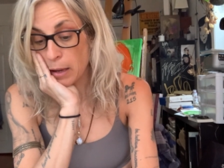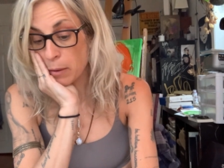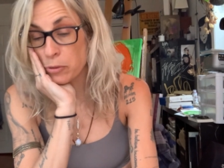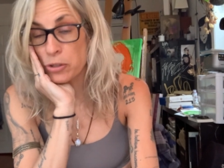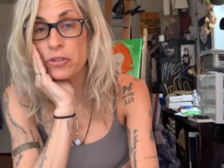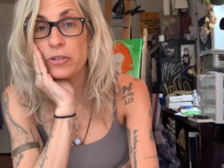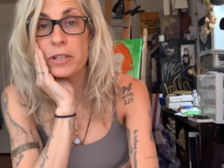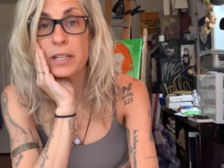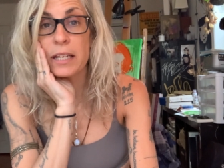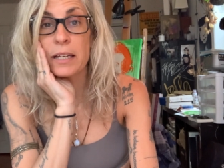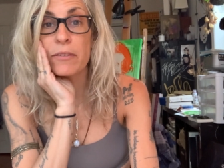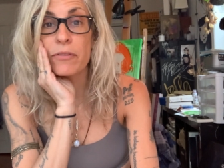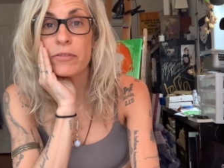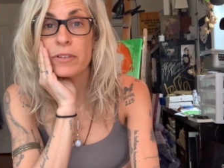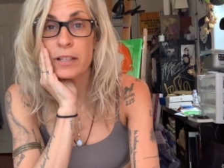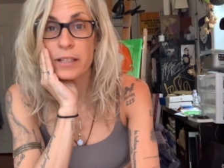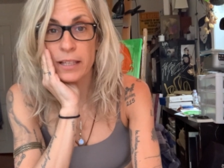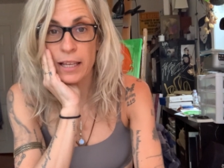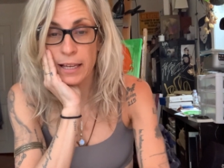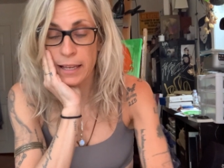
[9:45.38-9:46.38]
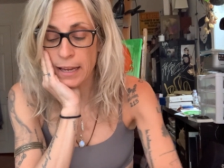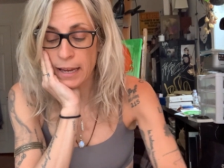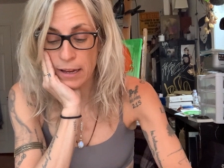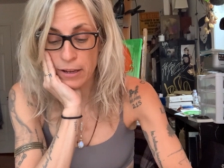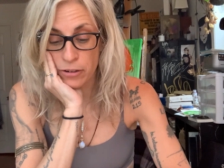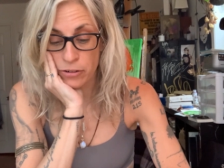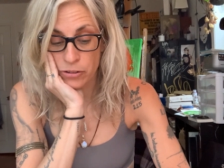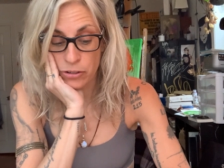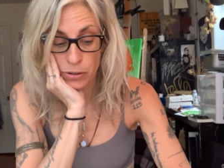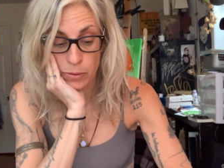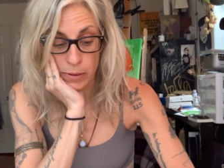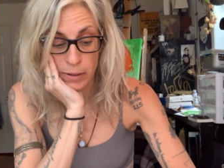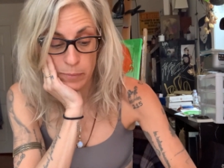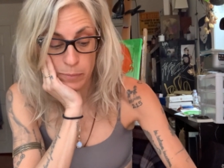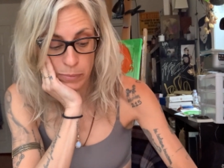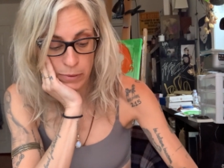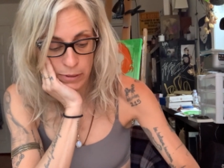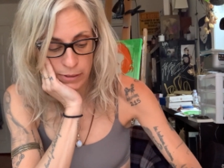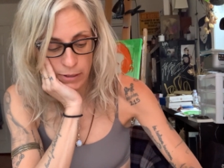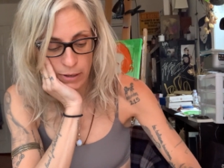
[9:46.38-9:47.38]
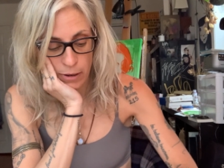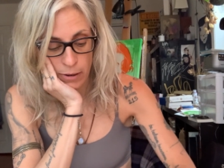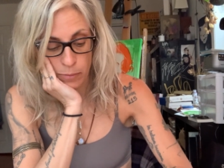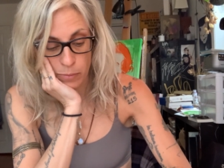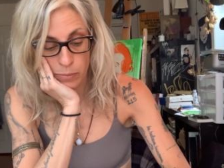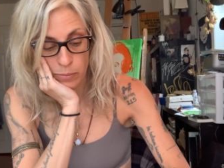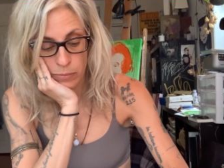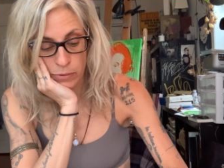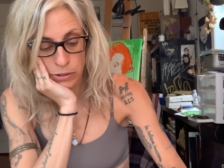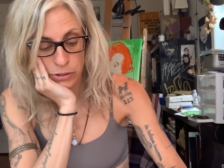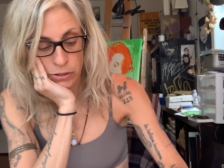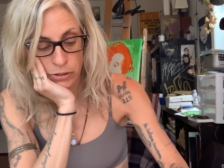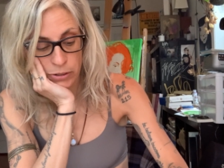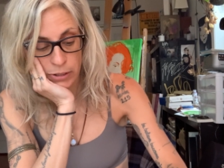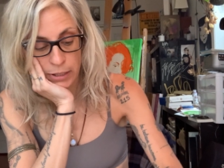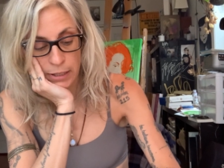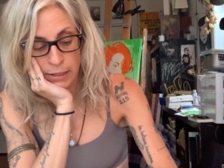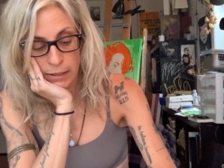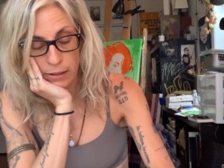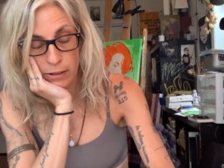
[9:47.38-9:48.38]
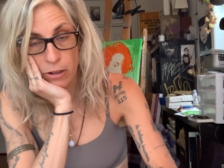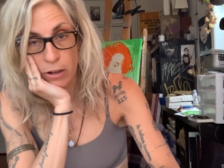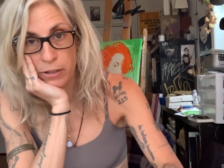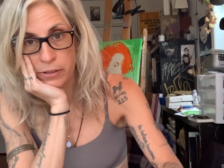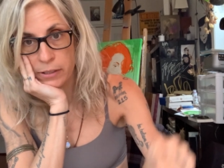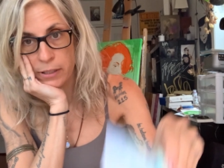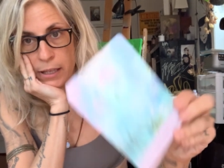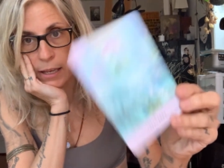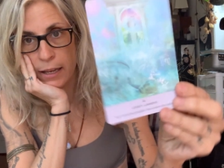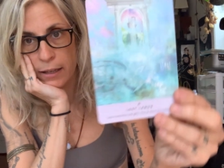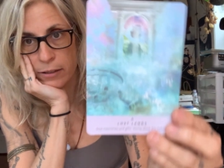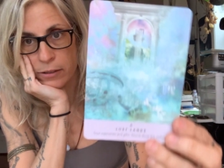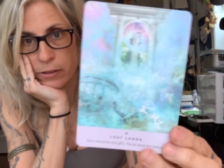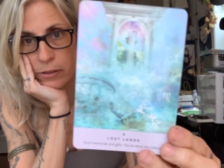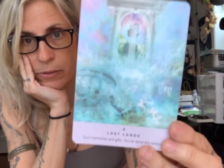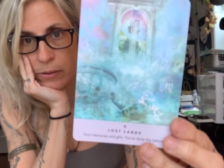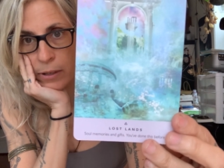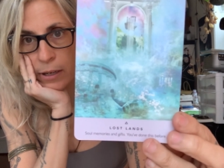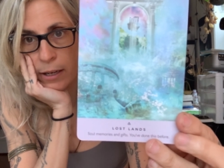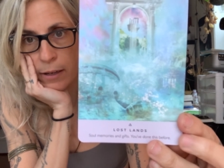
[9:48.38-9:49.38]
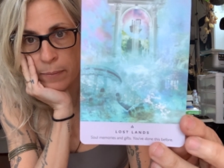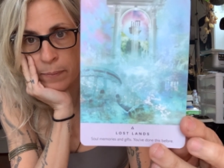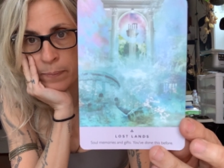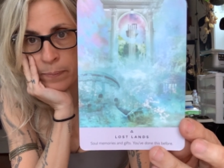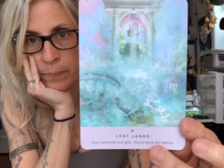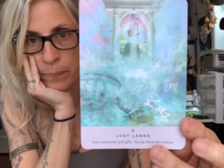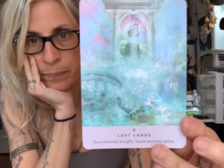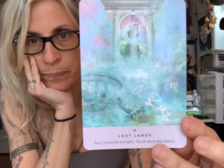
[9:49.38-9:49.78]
that was your gift and like how to do it, but uh, let's look at Lost Lands, okay?